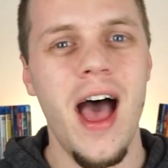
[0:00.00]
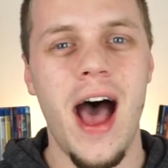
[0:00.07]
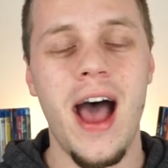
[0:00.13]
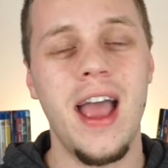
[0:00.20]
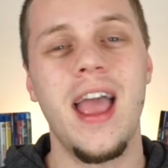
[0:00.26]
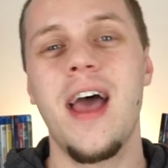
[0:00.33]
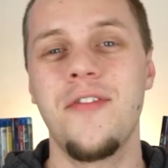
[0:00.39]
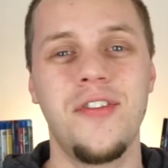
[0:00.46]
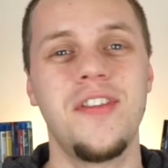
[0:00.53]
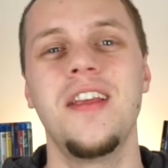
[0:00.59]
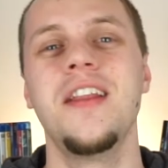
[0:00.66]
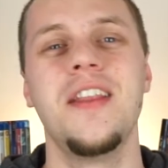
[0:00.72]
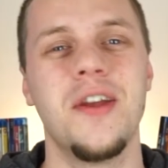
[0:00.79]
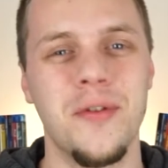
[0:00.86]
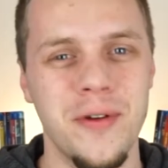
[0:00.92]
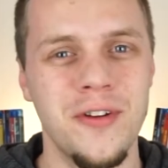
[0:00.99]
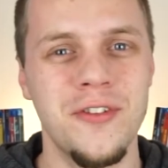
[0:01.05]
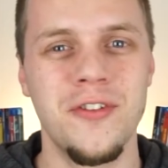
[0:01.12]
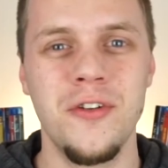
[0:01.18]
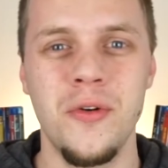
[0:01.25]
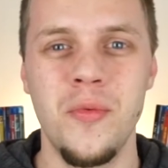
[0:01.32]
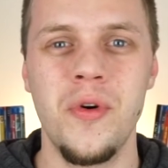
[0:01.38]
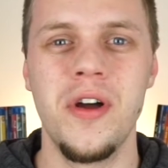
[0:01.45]
I have seen the
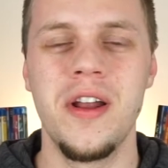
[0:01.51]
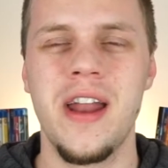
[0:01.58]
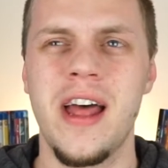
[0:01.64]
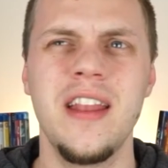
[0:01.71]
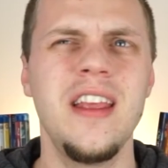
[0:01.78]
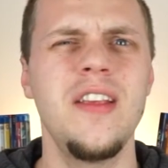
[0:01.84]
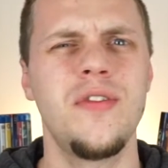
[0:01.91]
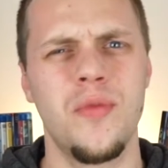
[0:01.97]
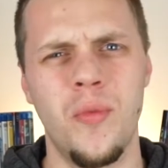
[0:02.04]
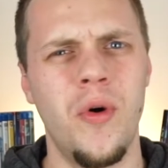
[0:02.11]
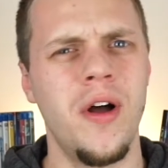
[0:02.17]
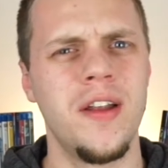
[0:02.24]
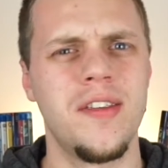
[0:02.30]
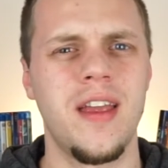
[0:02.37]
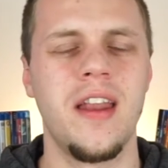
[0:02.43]
original one at least once.